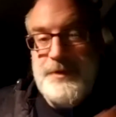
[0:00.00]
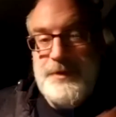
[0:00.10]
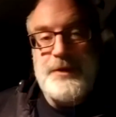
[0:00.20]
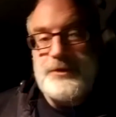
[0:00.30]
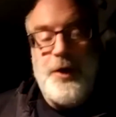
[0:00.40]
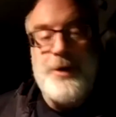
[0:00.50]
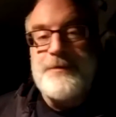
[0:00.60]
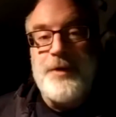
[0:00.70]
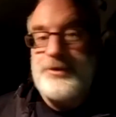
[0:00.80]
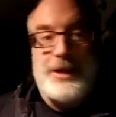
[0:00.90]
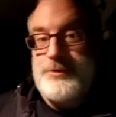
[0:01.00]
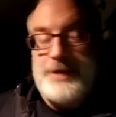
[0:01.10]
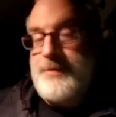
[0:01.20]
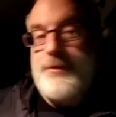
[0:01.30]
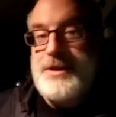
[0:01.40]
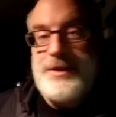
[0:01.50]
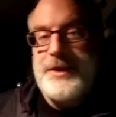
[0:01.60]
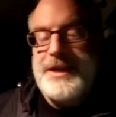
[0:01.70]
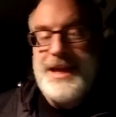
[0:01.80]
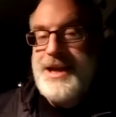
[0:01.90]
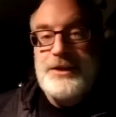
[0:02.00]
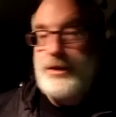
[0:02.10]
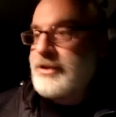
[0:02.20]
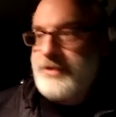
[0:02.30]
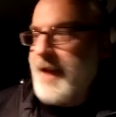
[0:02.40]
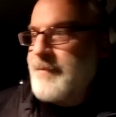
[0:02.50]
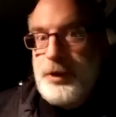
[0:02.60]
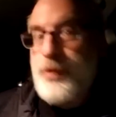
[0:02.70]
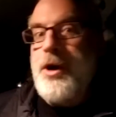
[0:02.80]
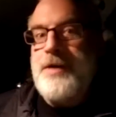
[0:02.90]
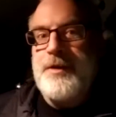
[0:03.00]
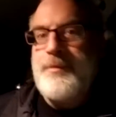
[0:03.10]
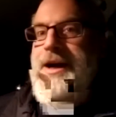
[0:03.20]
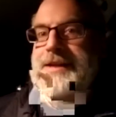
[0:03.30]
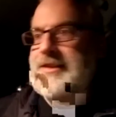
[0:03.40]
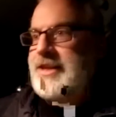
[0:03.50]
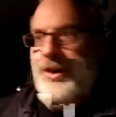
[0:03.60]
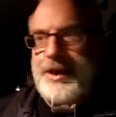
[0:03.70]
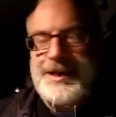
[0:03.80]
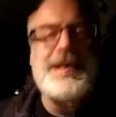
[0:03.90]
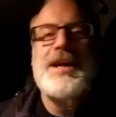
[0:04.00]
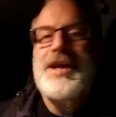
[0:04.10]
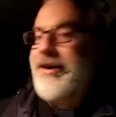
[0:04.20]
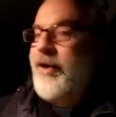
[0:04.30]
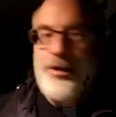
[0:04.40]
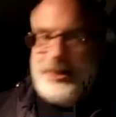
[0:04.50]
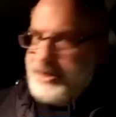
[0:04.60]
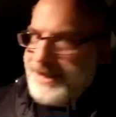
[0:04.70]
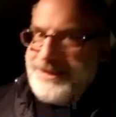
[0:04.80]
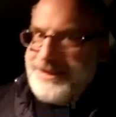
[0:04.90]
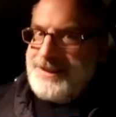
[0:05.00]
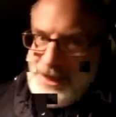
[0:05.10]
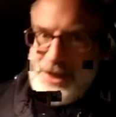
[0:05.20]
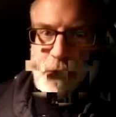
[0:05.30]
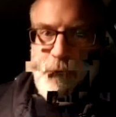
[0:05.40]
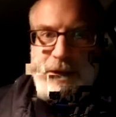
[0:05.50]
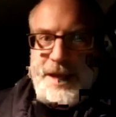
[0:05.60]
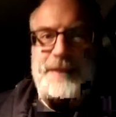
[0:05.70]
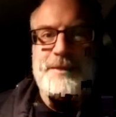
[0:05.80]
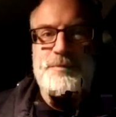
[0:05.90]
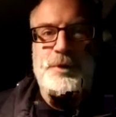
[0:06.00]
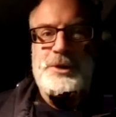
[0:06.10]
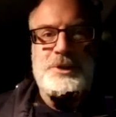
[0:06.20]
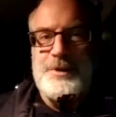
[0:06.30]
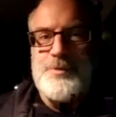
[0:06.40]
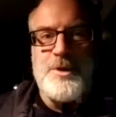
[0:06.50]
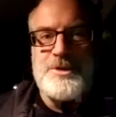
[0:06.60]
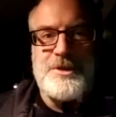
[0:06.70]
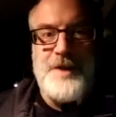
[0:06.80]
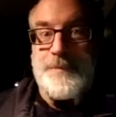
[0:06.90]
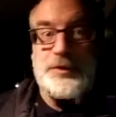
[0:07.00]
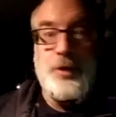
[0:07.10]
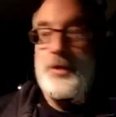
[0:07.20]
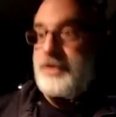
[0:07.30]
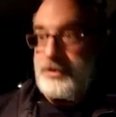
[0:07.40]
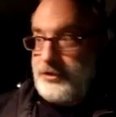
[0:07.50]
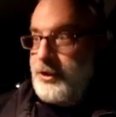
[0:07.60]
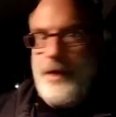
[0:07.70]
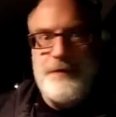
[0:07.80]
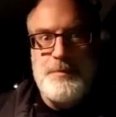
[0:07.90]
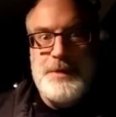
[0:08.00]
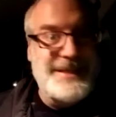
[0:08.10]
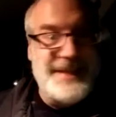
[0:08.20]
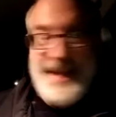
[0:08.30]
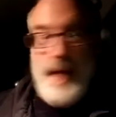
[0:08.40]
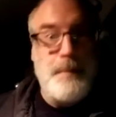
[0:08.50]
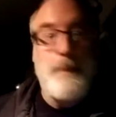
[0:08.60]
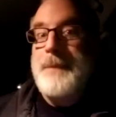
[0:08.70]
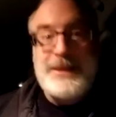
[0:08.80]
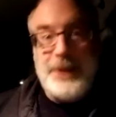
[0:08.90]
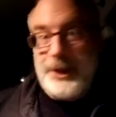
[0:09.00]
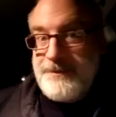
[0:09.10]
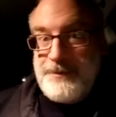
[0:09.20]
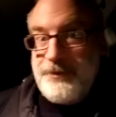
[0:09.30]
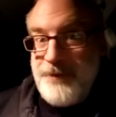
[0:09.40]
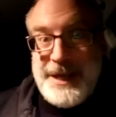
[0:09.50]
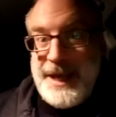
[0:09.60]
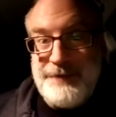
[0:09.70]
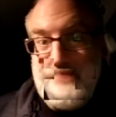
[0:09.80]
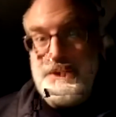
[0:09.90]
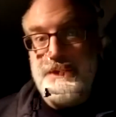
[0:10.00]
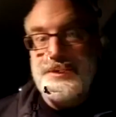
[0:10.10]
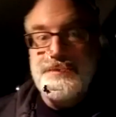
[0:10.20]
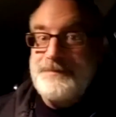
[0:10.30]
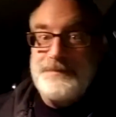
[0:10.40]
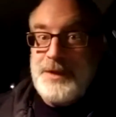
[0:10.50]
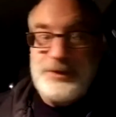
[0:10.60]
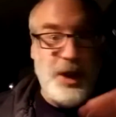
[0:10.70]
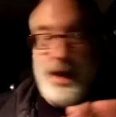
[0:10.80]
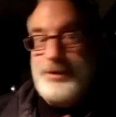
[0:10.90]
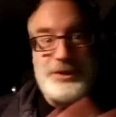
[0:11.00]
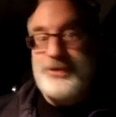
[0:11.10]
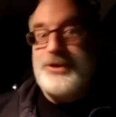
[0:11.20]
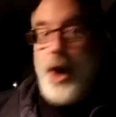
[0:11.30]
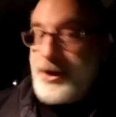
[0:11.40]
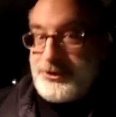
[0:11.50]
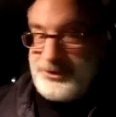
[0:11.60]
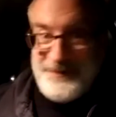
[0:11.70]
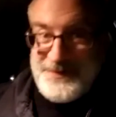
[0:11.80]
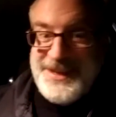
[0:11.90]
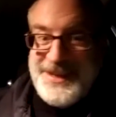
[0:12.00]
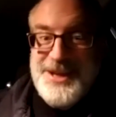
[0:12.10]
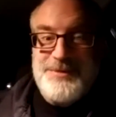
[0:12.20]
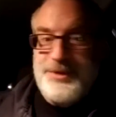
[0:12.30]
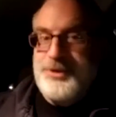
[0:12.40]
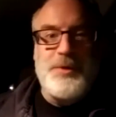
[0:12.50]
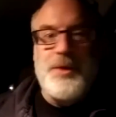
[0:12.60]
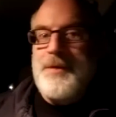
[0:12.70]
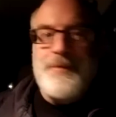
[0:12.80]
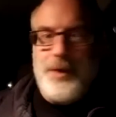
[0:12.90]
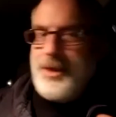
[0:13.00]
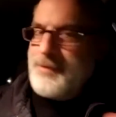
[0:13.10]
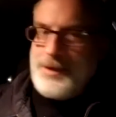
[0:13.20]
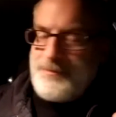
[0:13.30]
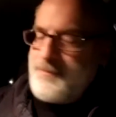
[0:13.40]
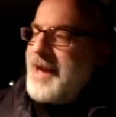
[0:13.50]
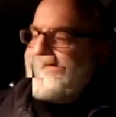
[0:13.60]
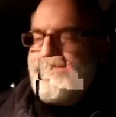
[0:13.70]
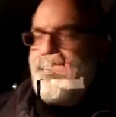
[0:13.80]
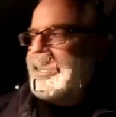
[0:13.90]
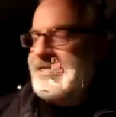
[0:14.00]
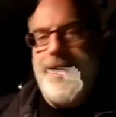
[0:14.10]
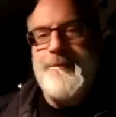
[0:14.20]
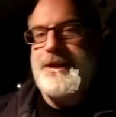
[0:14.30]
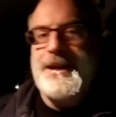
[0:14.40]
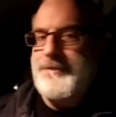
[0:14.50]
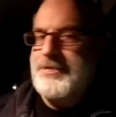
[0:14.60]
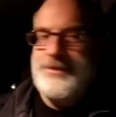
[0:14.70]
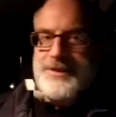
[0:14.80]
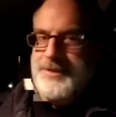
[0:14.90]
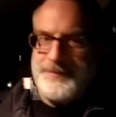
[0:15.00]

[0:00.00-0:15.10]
song and verse. Like, it was like, we knew, like, so it blew all of our minds. And then, like, all these kids that didn't know it at Brooklyn L'Amour's at the time saw this, like, slow, heavy beat and beat the living fuck out of each other. So it was just awesome. It was like one of the best fucking times I'd ever seen them.